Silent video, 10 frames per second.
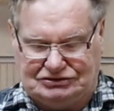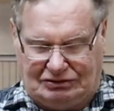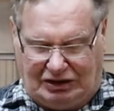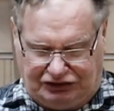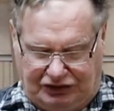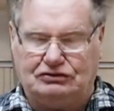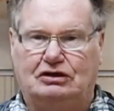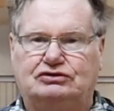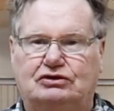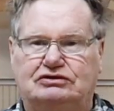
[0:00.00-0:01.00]
So I think
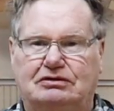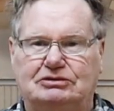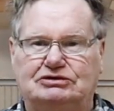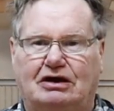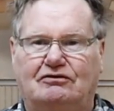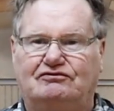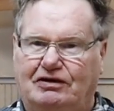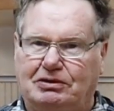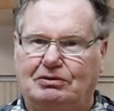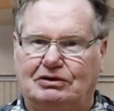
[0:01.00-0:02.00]
these two timbers go
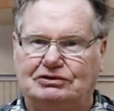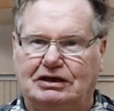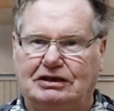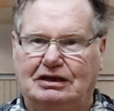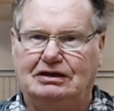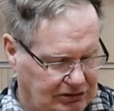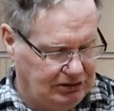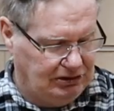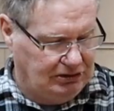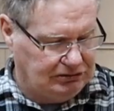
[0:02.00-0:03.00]
very well together.
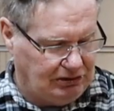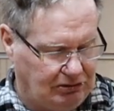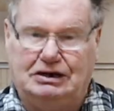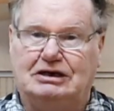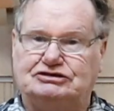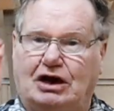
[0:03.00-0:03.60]
So let's